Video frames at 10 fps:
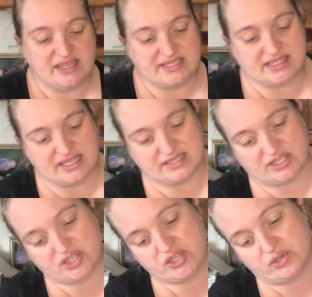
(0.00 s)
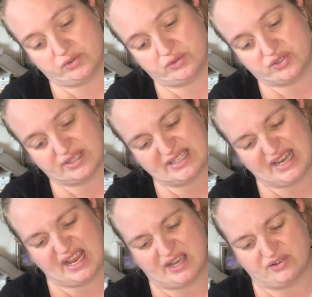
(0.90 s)
This is a huge, is it
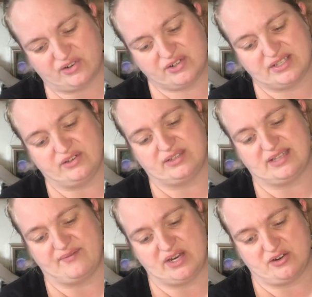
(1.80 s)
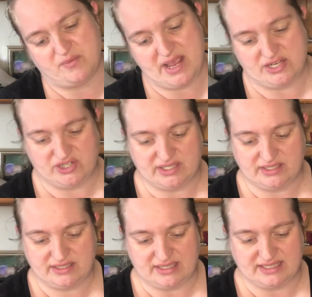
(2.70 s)
800 or is it 700
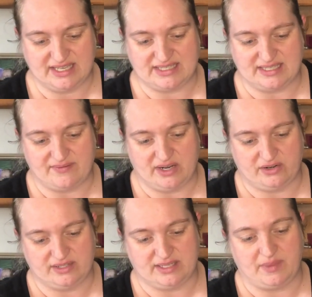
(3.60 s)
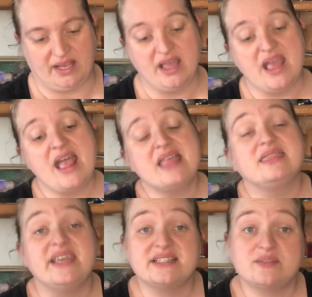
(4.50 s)
pages? It's like 700 and something.
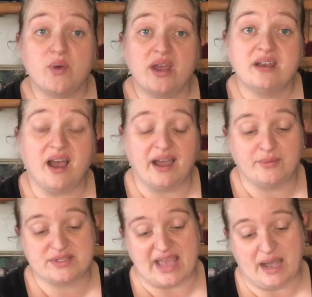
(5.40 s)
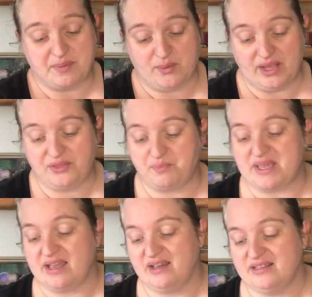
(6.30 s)
This one I was happy with
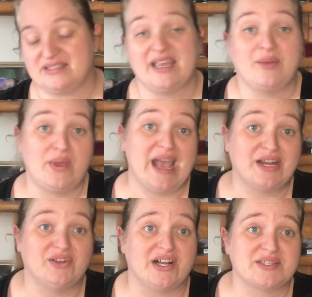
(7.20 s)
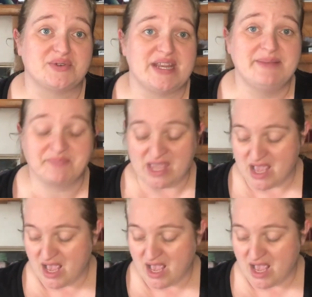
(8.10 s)
because we had a glossary.